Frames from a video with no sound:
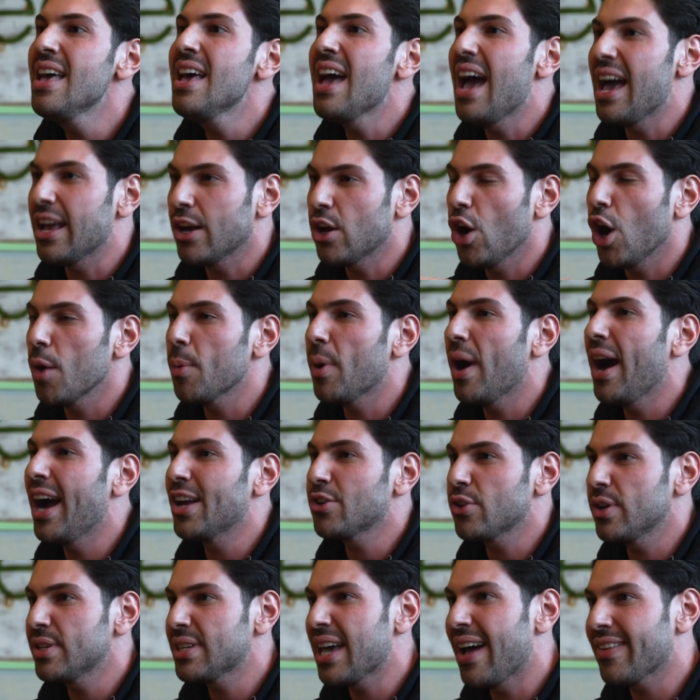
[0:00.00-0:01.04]
And
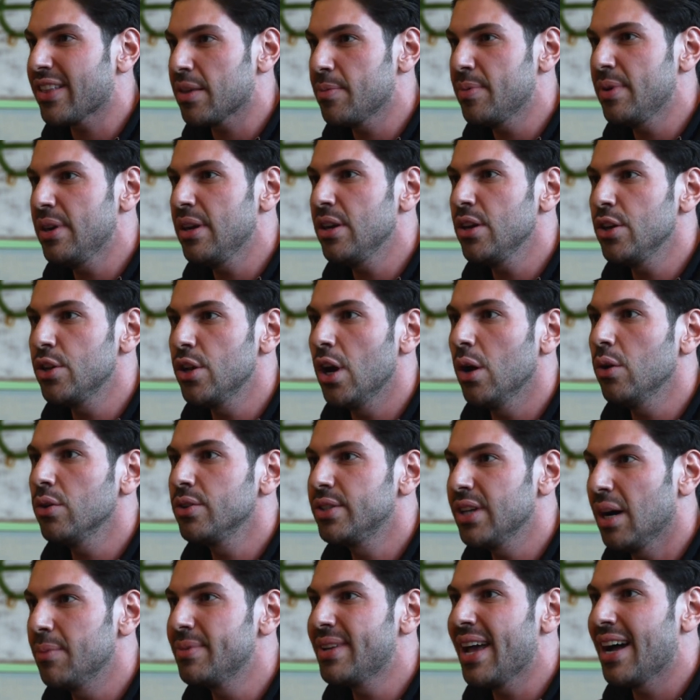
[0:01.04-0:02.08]
carbohydrates have to be,
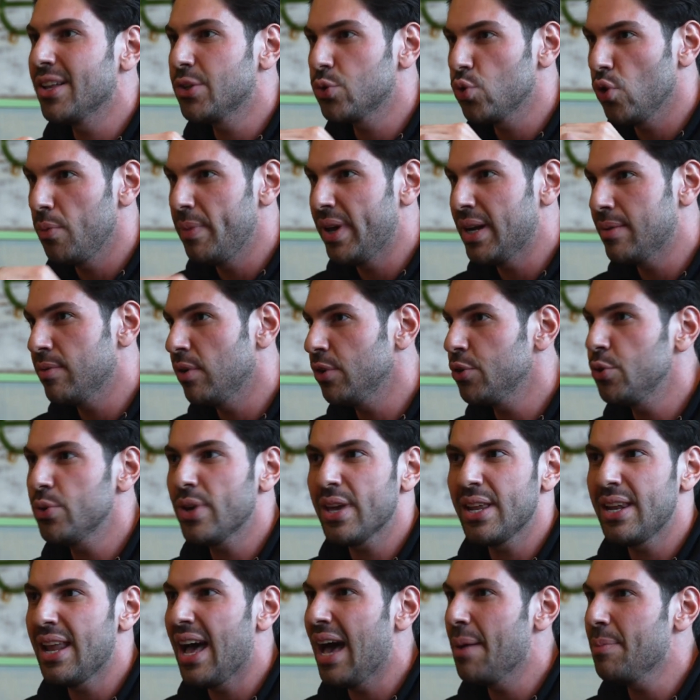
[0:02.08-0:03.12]
dumbed down to a minimal. You
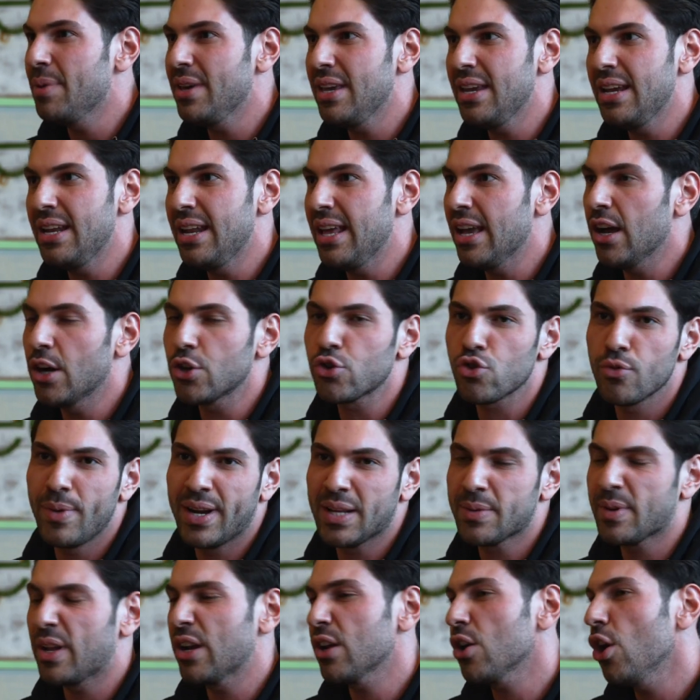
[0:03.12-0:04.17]
cannot be eating a
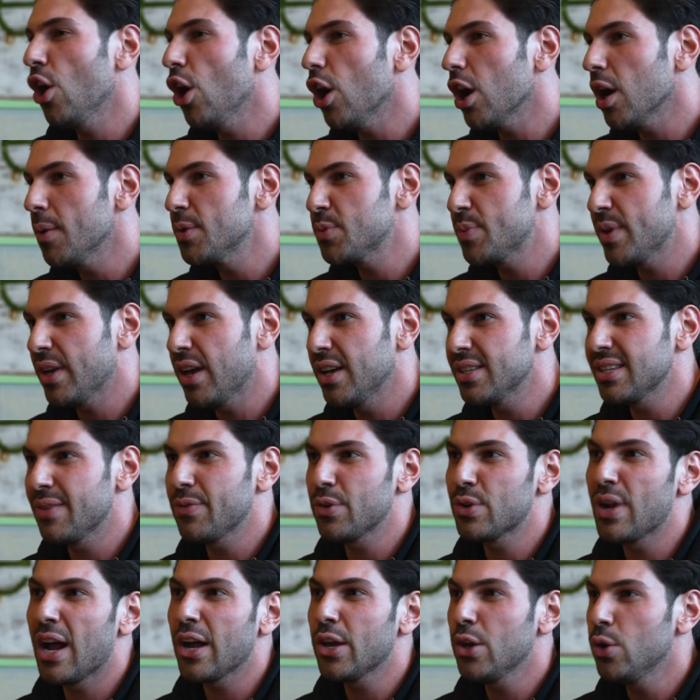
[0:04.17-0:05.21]
tremendous amount of carbs, because if
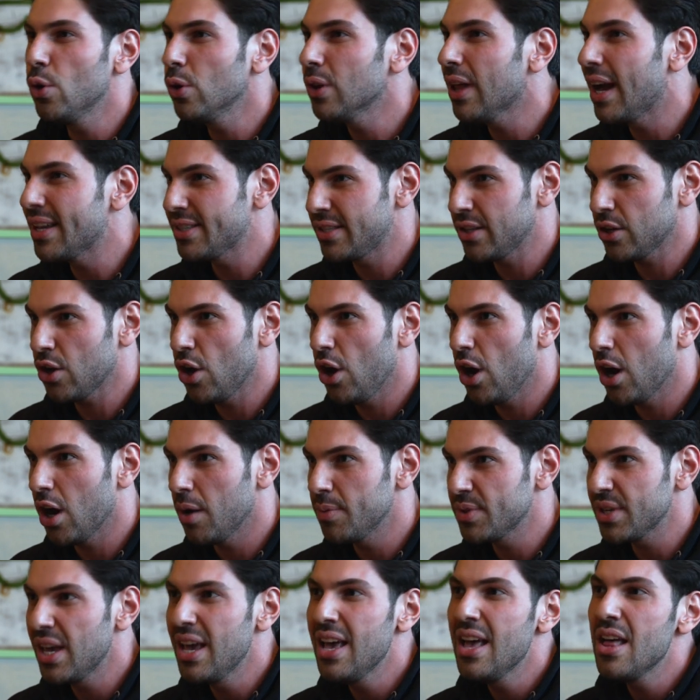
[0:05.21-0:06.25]
you're not utilizing the
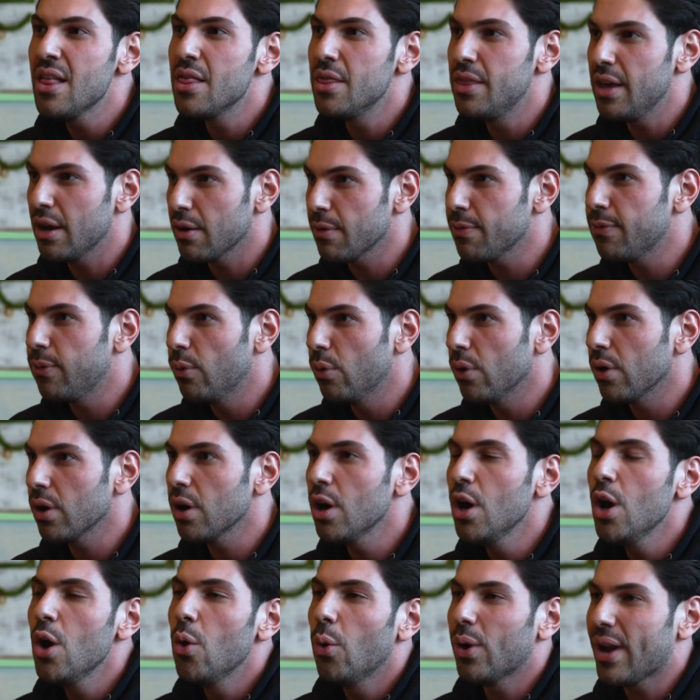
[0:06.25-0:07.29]
carbs, therefore,
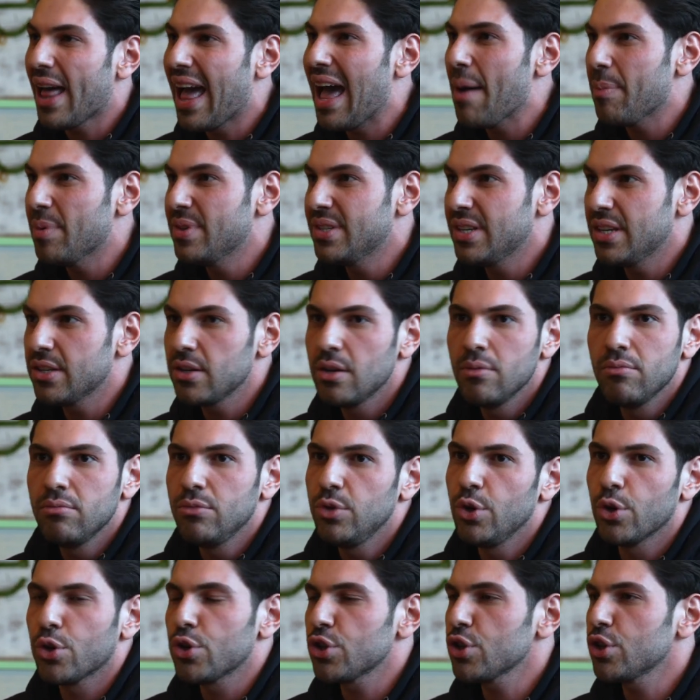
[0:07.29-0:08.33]
what happens is
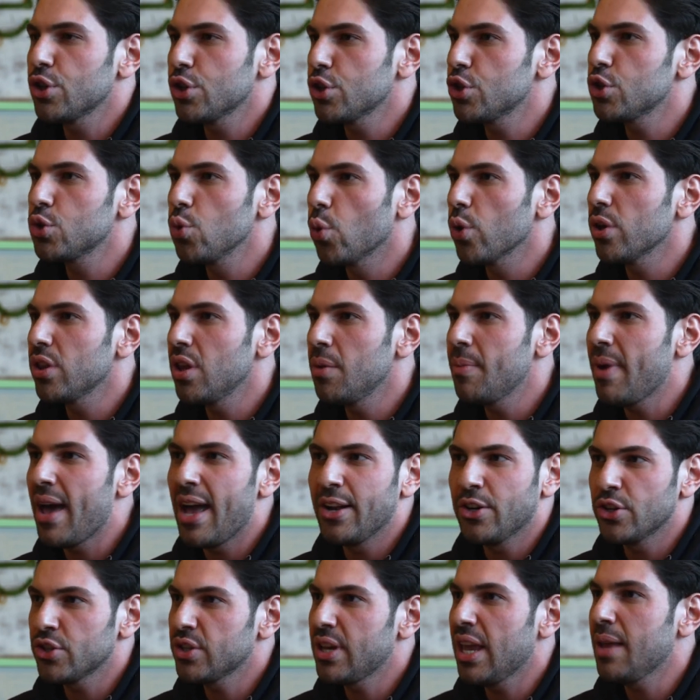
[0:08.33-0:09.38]
you're just going to store them and
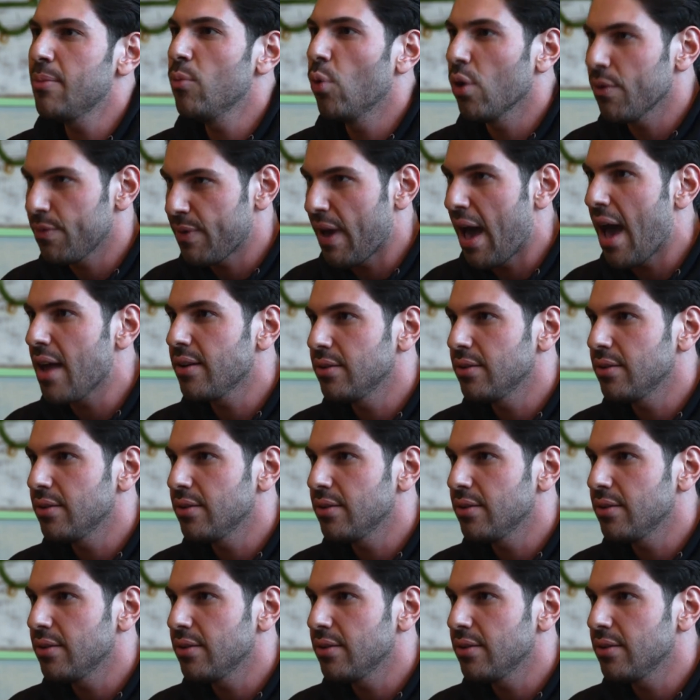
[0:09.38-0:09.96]
just gain more fat.